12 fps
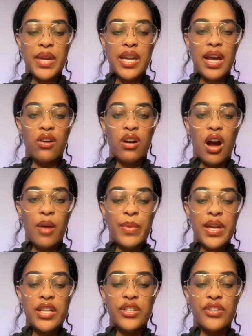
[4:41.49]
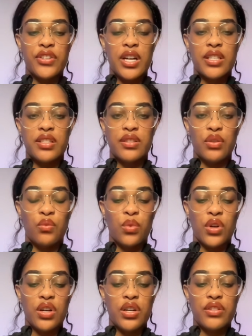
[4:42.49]
Now, copy is just the
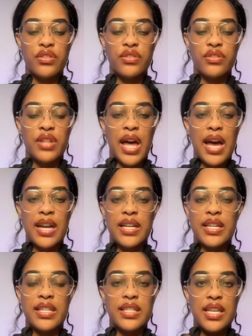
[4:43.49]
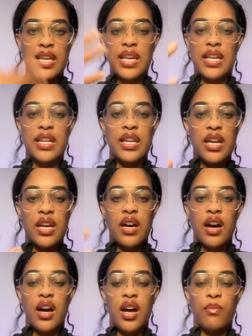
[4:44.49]
words that is in
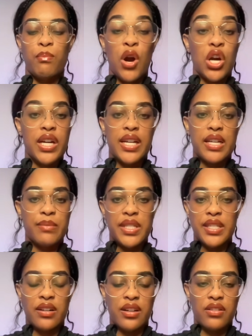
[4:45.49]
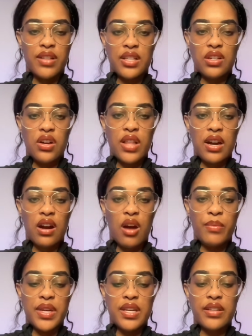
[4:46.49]
um, marketing material. That's all that
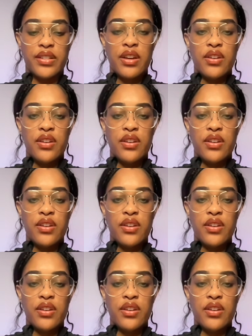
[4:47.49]
copy is.